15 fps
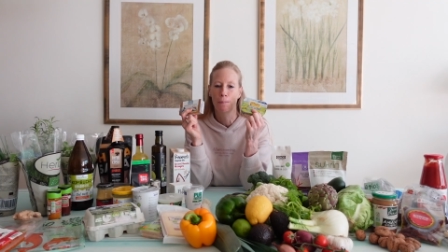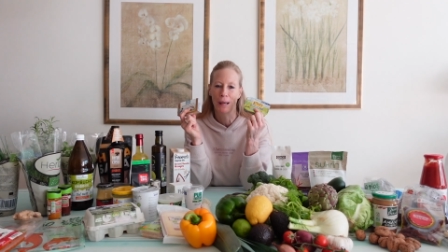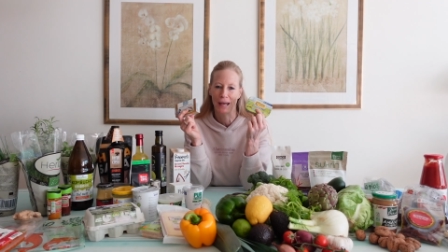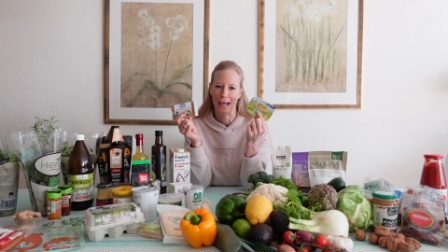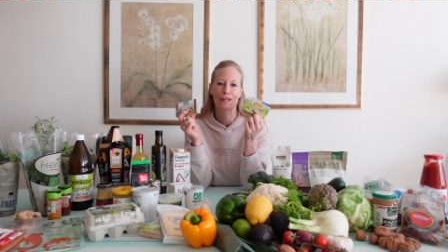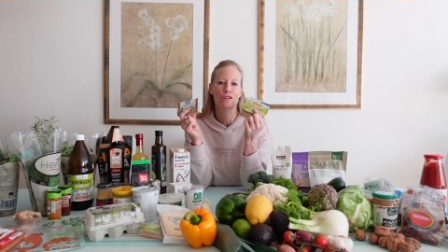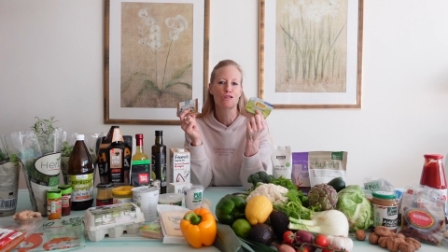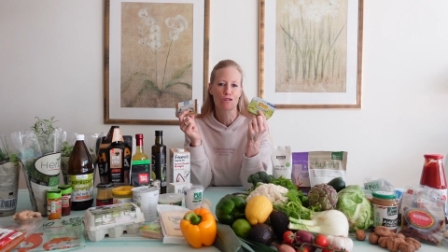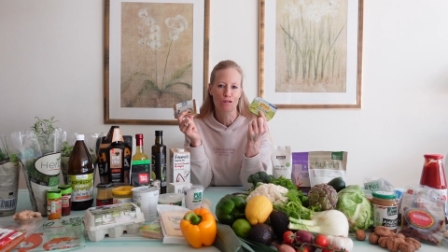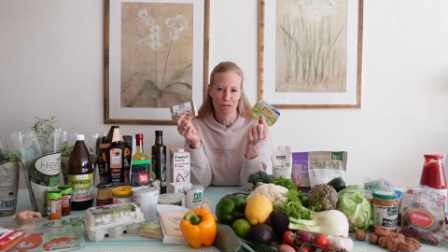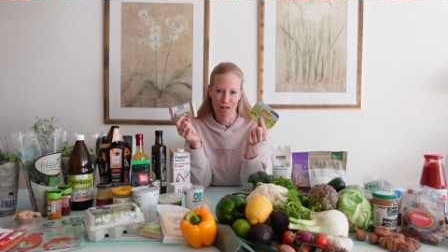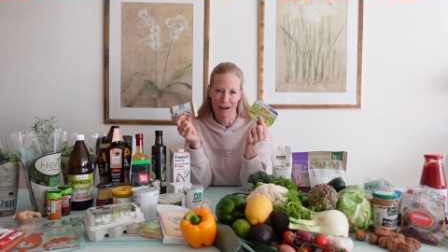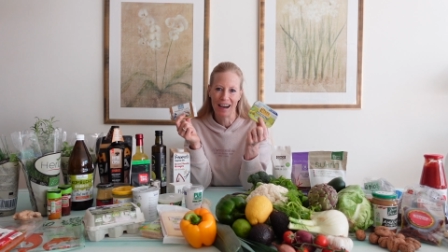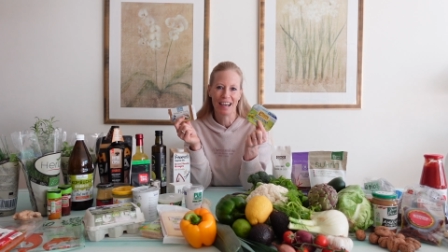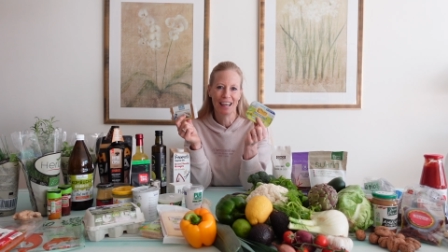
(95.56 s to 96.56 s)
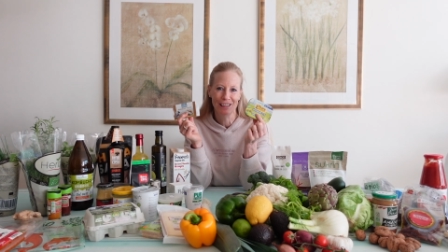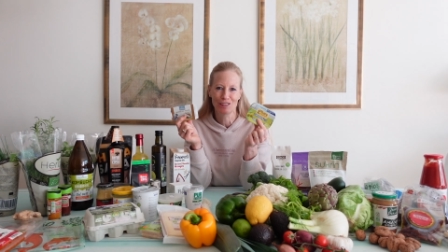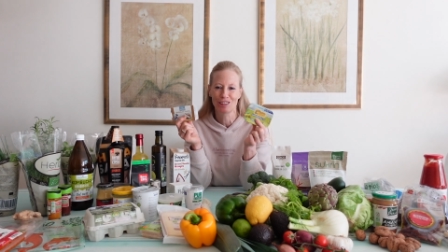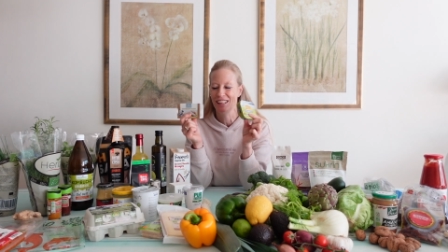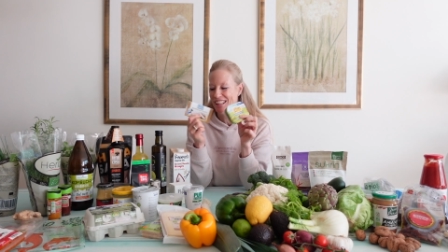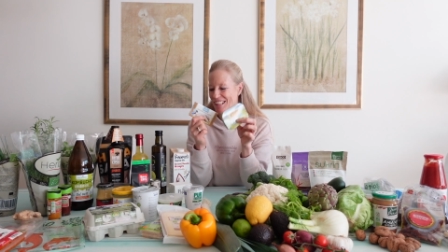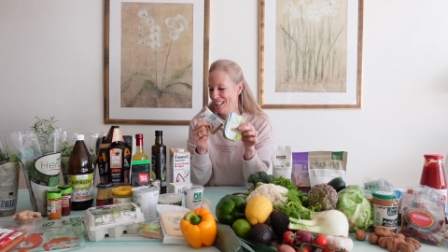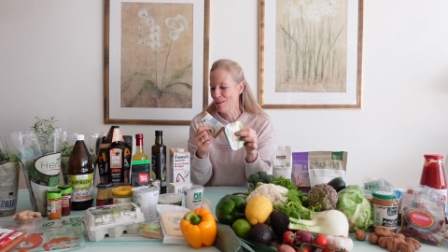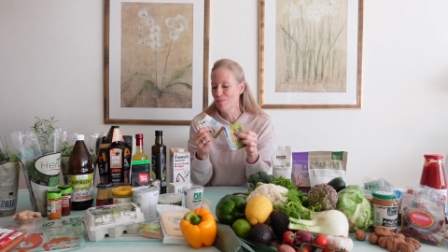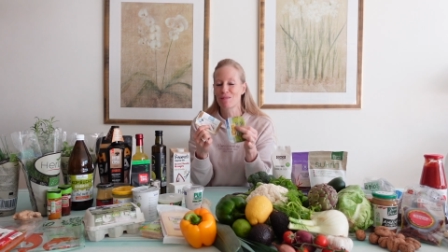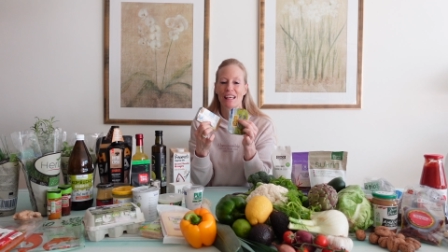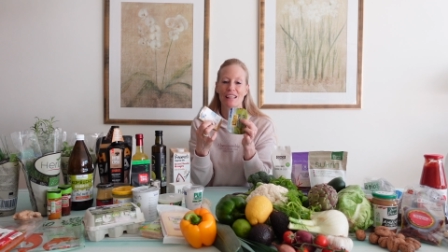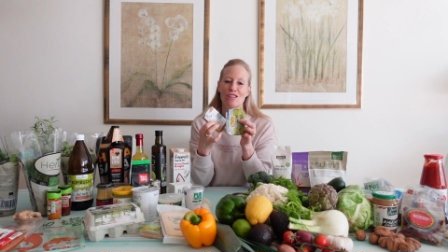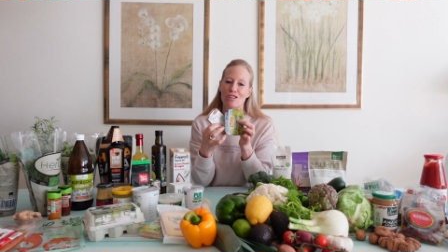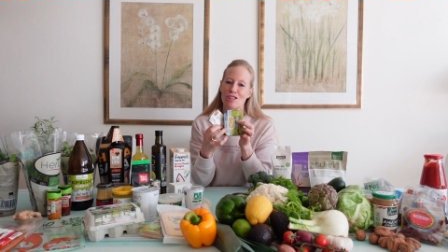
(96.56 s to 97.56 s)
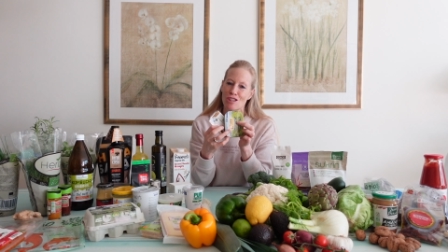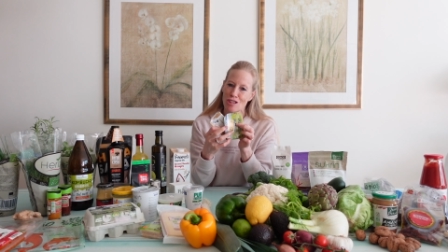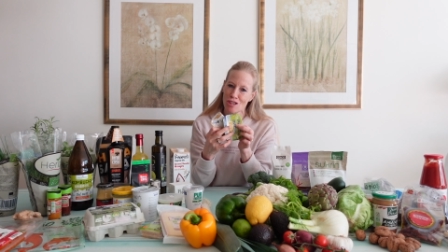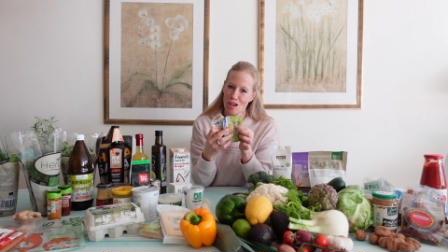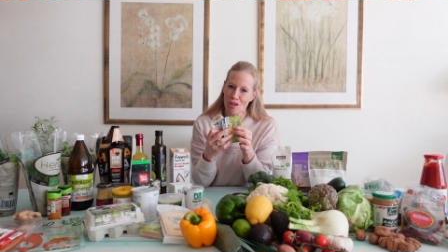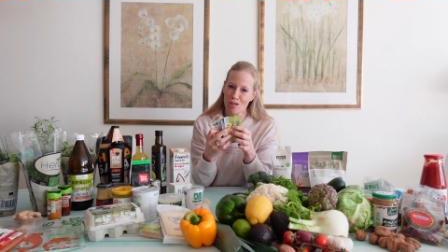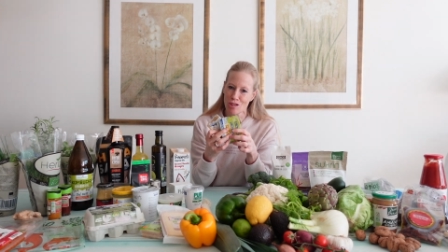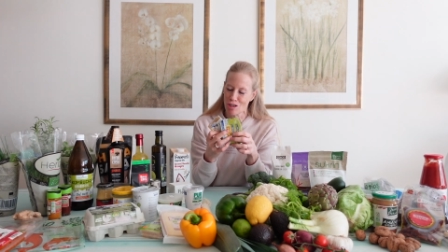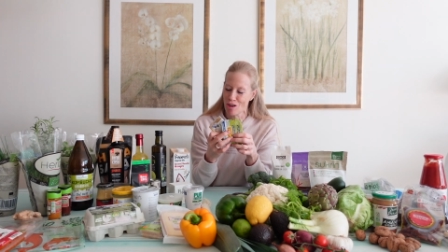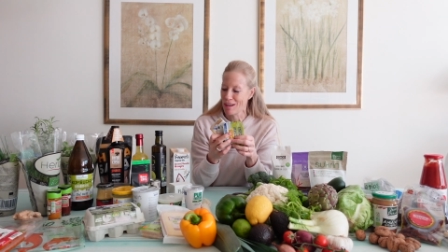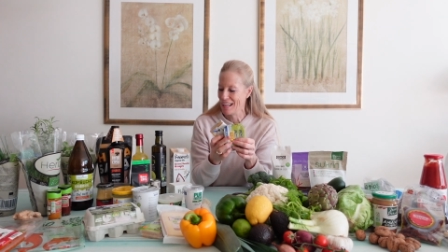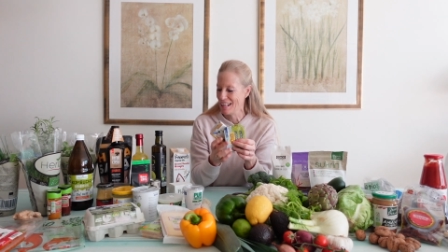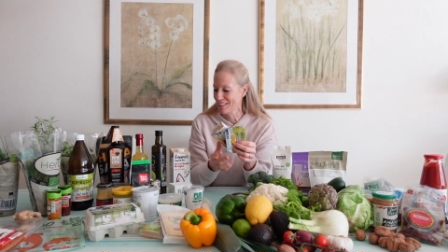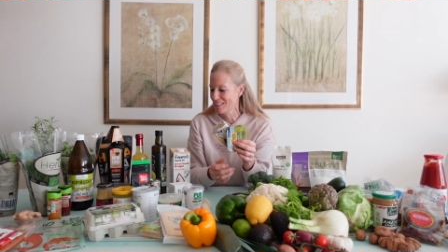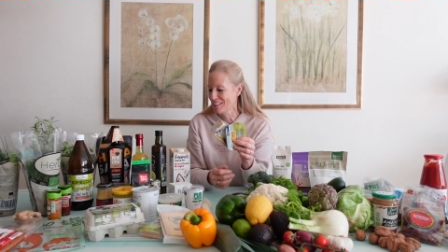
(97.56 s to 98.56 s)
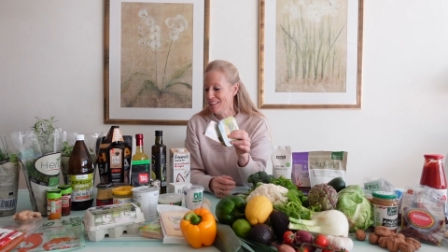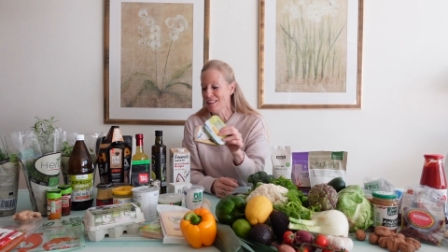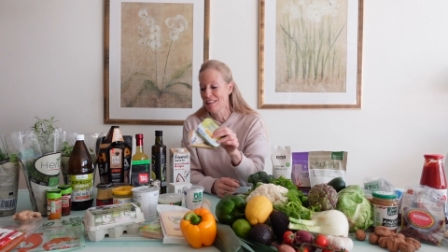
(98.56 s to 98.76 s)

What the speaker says: But I try to eat them. They're so healthy.